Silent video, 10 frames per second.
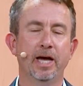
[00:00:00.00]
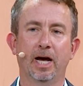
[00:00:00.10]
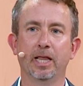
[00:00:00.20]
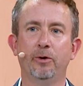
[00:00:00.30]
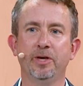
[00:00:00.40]

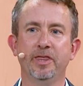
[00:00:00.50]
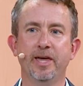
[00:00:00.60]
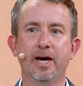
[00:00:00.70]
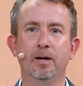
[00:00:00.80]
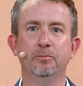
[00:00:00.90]
allowing
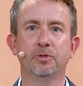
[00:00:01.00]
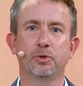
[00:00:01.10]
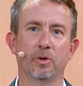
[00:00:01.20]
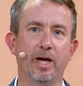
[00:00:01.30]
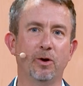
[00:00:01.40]
them
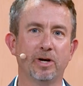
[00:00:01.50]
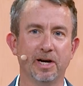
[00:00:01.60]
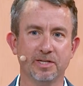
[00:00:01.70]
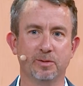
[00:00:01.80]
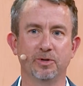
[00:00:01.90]
to allow
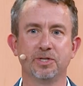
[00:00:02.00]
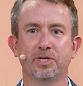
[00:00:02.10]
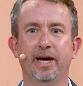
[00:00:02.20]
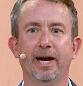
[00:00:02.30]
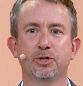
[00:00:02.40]
customers
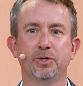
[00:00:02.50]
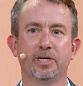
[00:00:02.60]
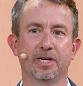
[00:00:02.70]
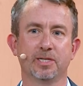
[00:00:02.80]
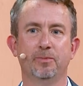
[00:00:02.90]
to actually
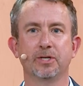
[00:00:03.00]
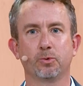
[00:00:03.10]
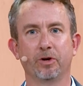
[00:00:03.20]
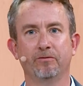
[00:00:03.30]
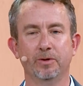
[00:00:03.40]
customize
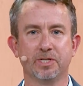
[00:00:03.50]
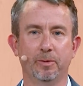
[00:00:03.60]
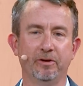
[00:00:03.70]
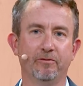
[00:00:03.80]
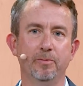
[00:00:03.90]
workflows
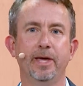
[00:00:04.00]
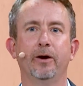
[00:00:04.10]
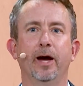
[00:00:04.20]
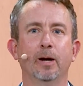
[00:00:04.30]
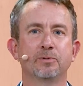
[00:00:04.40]
coming from their
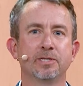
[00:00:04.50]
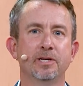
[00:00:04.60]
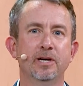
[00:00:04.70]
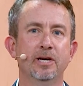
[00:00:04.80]
apps.